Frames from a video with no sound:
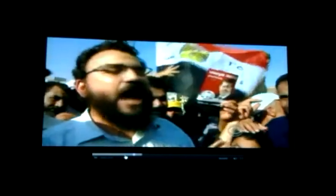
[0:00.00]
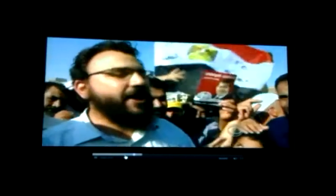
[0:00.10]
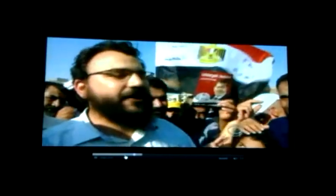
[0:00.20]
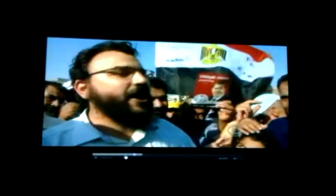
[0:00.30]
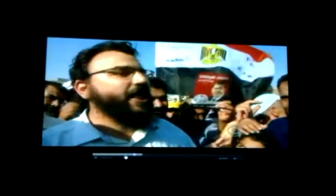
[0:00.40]

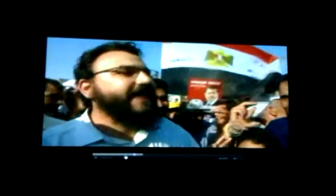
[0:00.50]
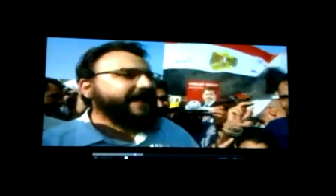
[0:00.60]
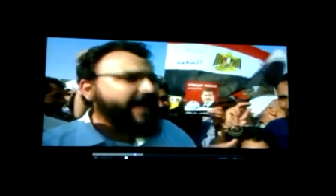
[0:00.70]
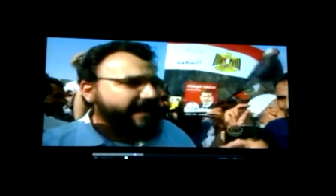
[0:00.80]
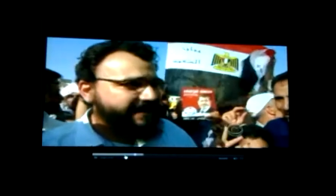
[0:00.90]
I drive
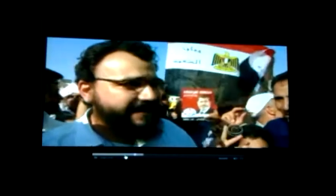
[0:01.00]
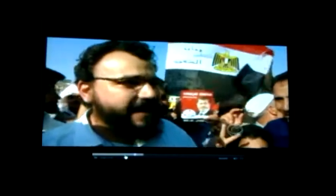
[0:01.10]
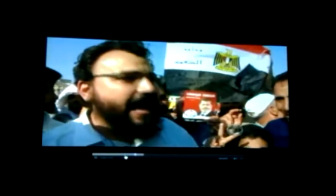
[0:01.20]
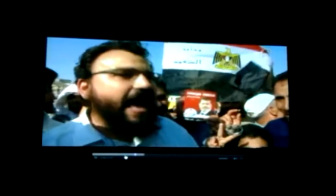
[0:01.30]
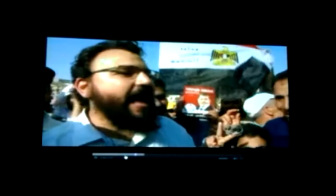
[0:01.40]
like hell.
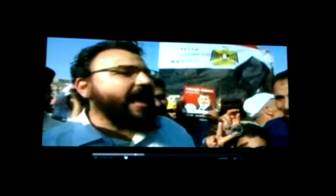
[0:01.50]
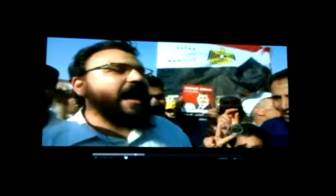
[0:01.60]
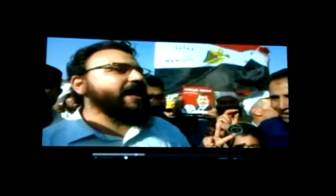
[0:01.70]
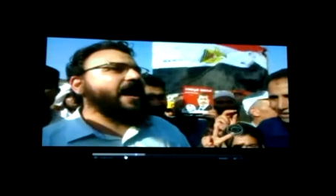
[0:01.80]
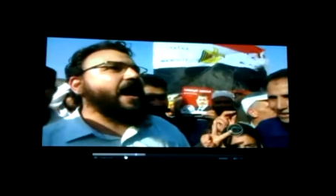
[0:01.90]
I,
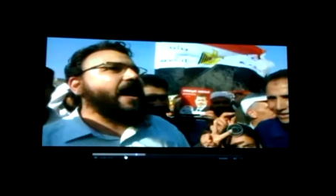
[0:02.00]
I,